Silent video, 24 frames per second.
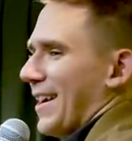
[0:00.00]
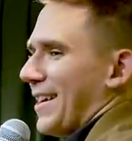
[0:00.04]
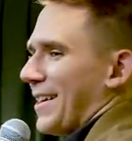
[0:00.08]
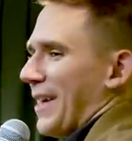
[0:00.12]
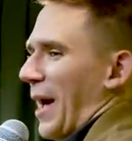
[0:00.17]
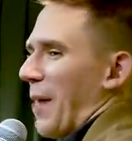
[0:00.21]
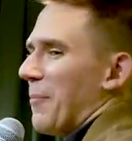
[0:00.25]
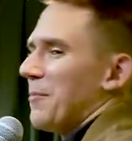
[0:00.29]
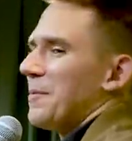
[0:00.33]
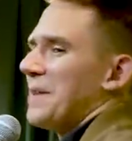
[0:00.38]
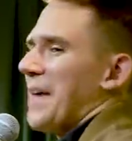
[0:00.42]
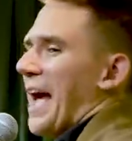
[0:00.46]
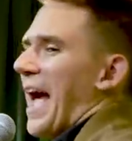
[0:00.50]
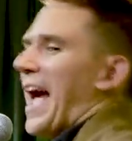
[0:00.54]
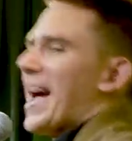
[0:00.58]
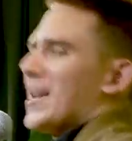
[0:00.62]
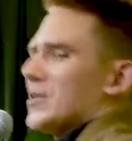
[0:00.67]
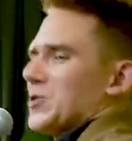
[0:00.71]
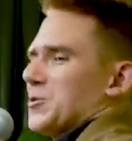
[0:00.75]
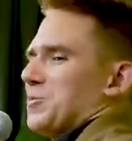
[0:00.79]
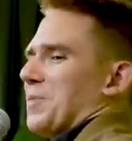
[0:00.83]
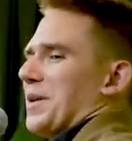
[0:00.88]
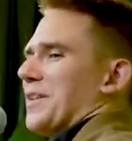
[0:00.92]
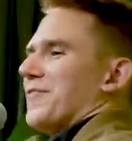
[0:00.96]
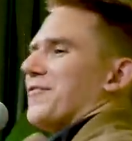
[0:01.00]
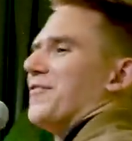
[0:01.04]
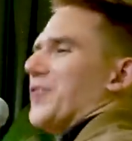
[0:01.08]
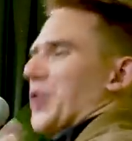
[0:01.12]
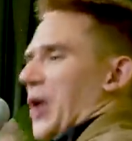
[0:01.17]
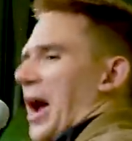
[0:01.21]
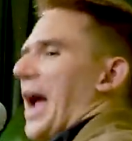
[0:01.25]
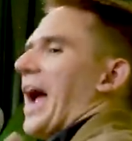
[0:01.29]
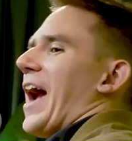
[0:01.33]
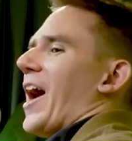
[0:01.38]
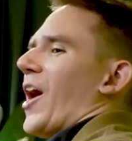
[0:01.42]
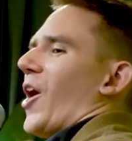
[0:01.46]
Like, I'm gasping
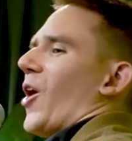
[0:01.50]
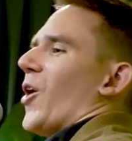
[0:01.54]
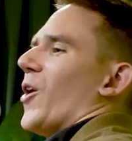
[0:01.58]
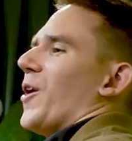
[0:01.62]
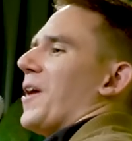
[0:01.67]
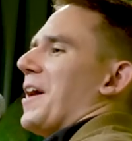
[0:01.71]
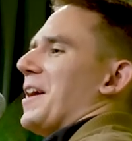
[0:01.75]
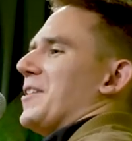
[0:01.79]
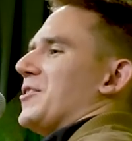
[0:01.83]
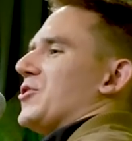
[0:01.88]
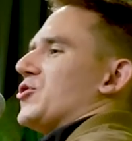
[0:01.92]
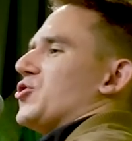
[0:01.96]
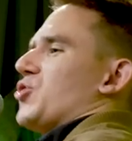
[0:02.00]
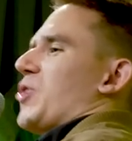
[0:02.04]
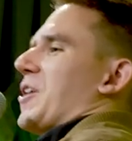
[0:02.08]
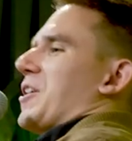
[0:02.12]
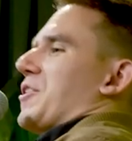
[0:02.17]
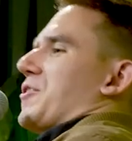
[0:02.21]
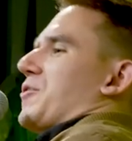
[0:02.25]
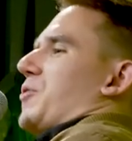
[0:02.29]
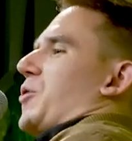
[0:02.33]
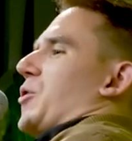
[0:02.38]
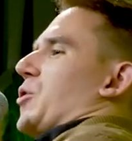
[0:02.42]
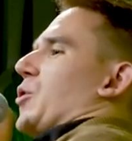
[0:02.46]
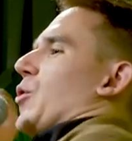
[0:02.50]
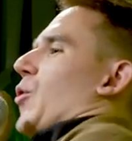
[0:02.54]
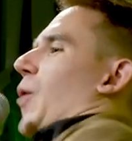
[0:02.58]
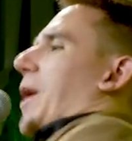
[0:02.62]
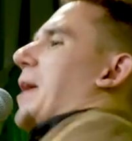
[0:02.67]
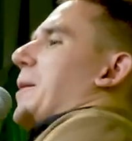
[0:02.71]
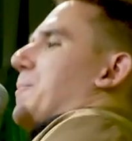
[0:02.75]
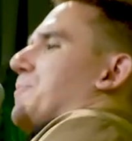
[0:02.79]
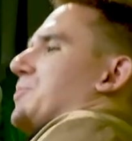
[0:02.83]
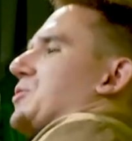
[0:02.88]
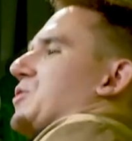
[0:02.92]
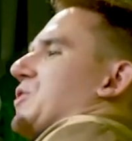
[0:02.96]
for air, and they're trying to throw
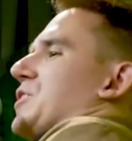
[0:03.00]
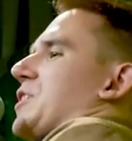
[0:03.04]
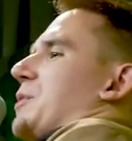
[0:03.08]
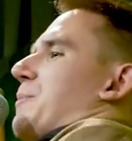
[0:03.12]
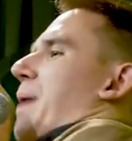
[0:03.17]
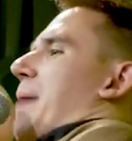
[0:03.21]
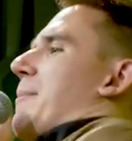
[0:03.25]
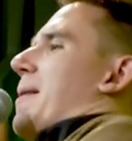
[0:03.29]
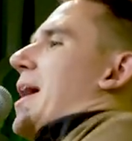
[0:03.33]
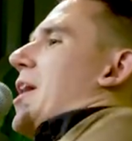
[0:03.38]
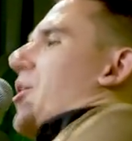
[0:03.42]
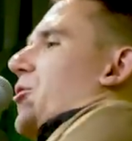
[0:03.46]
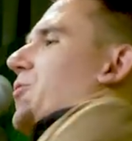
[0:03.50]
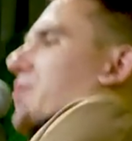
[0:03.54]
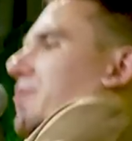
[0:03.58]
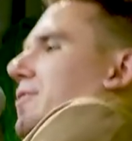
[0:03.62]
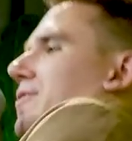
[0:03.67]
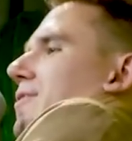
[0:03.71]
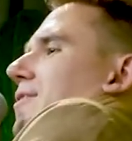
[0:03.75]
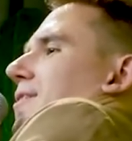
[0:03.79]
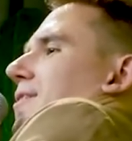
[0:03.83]
grapes into my mouth.